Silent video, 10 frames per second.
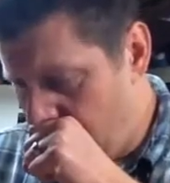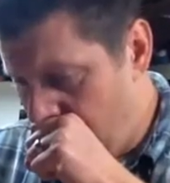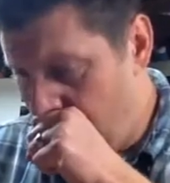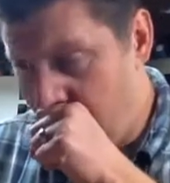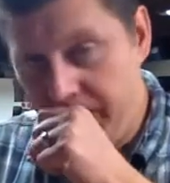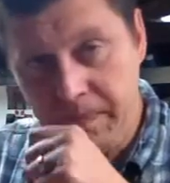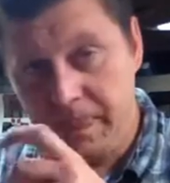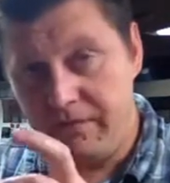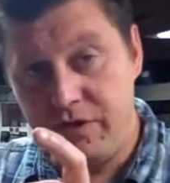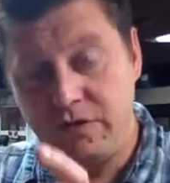
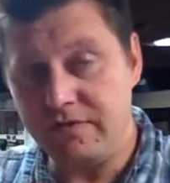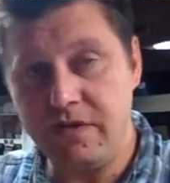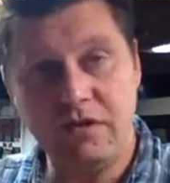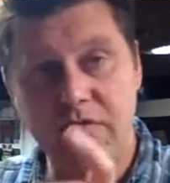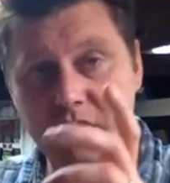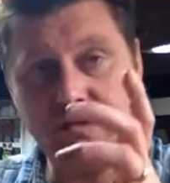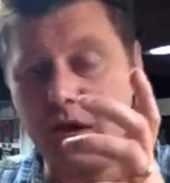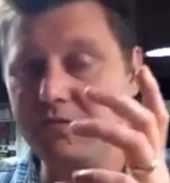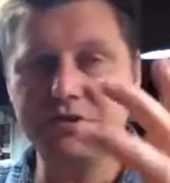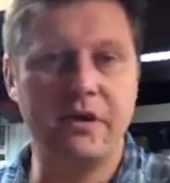for those of you who,
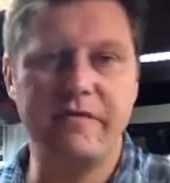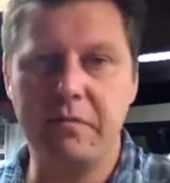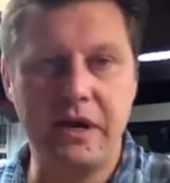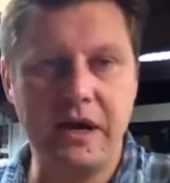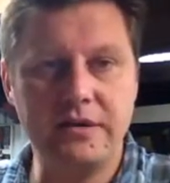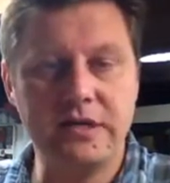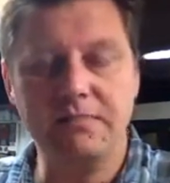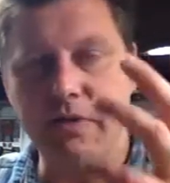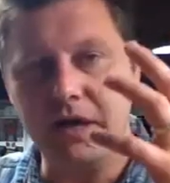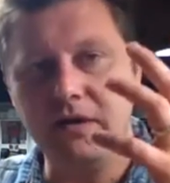I'm sure everybody does
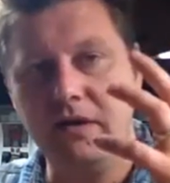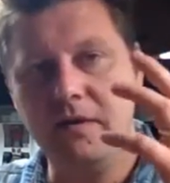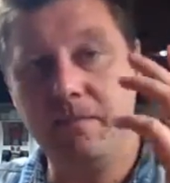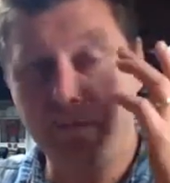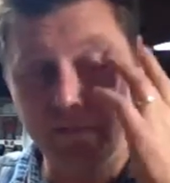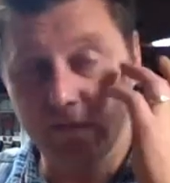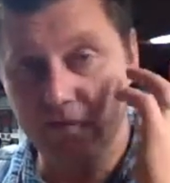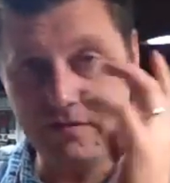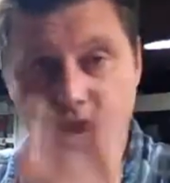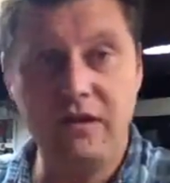it, but
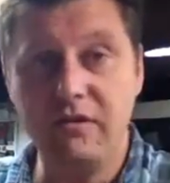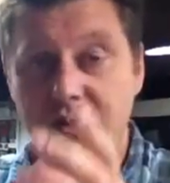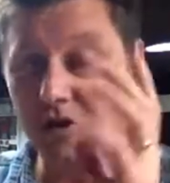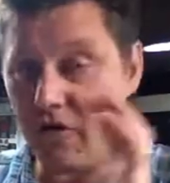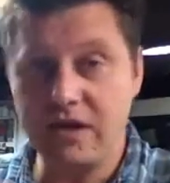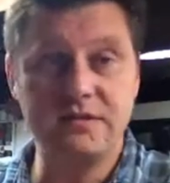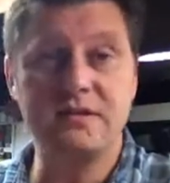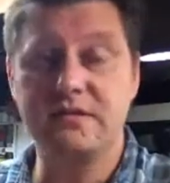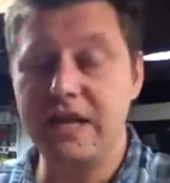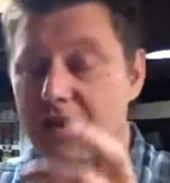take a look at
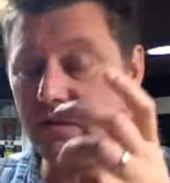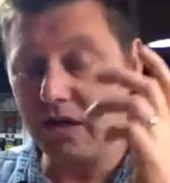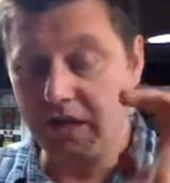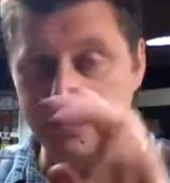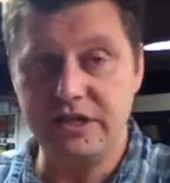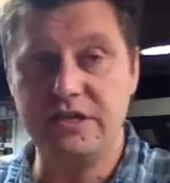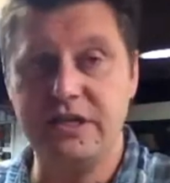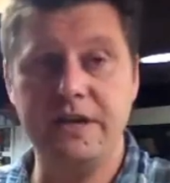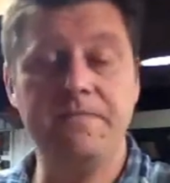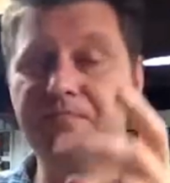Craigslist, take a look at
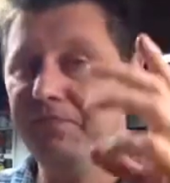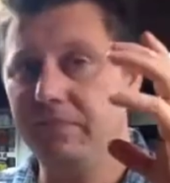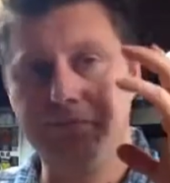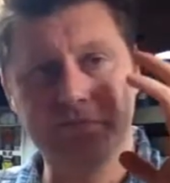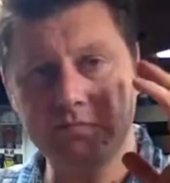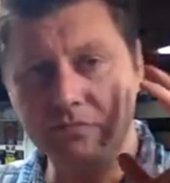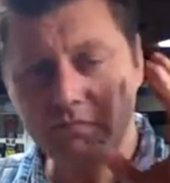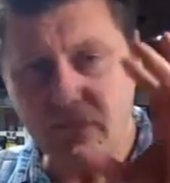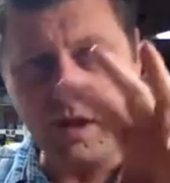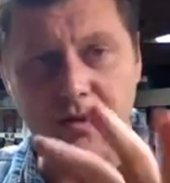Kijiji.
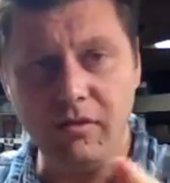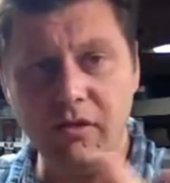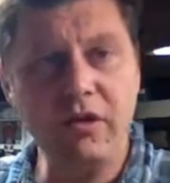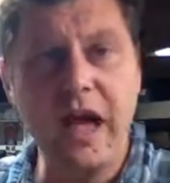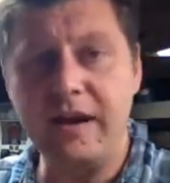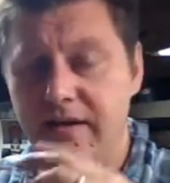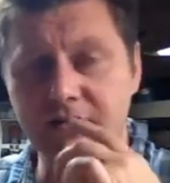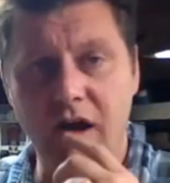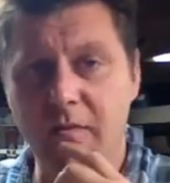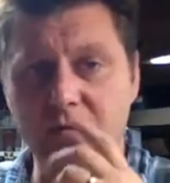Look at it
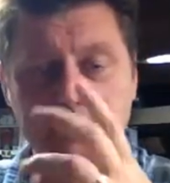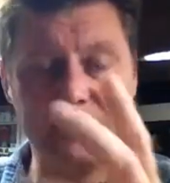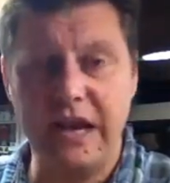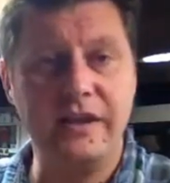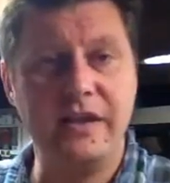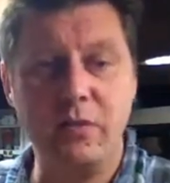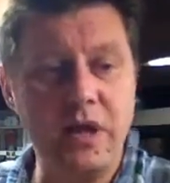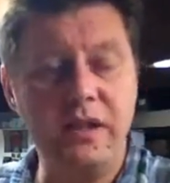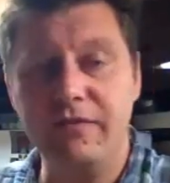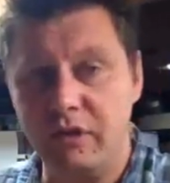almost daily,
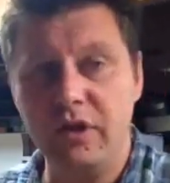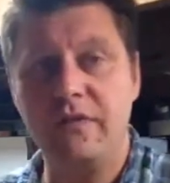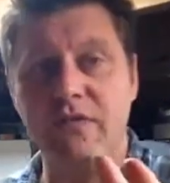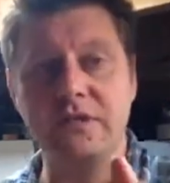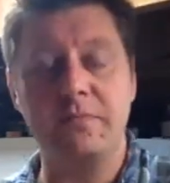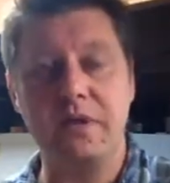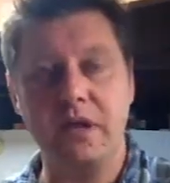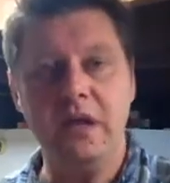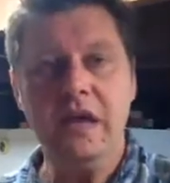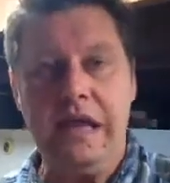weekly. If you're looking for
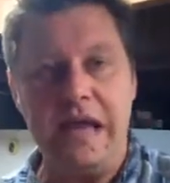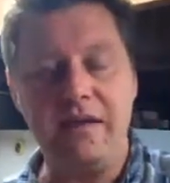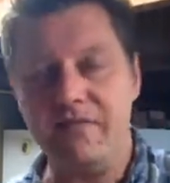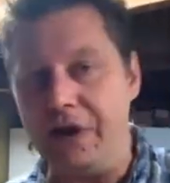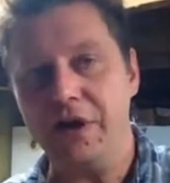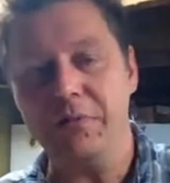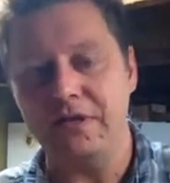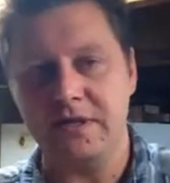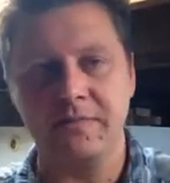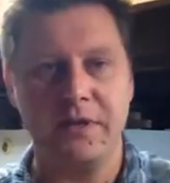something,
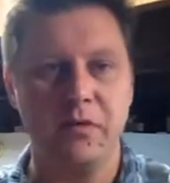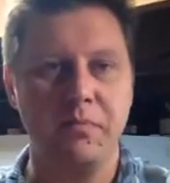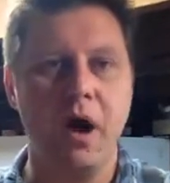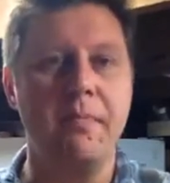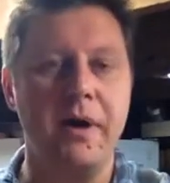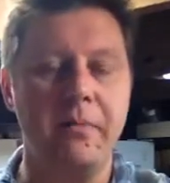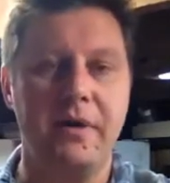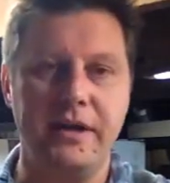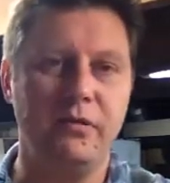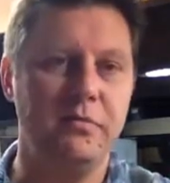invariably something will pop
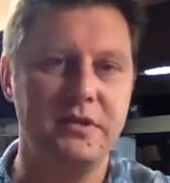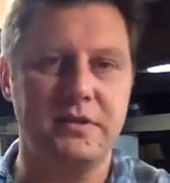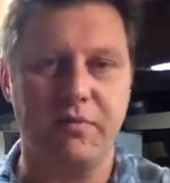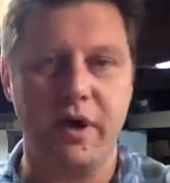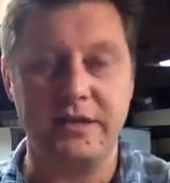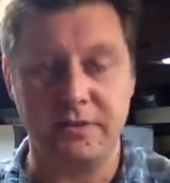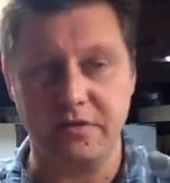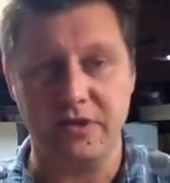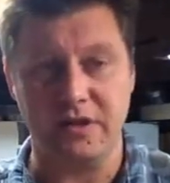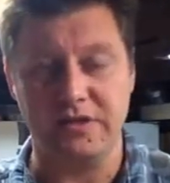up, and you would be surprised
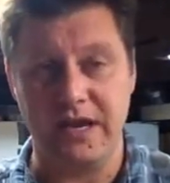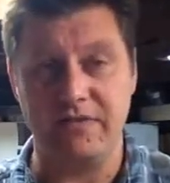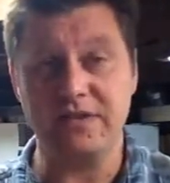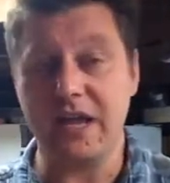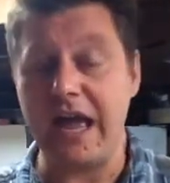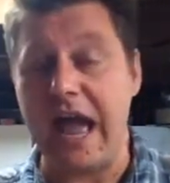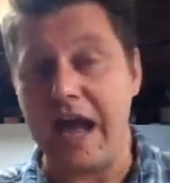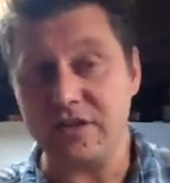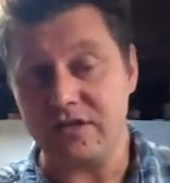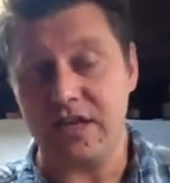how much you can save. This guy
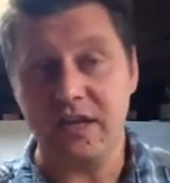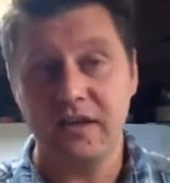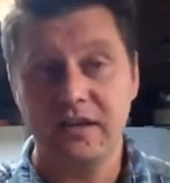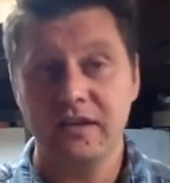actually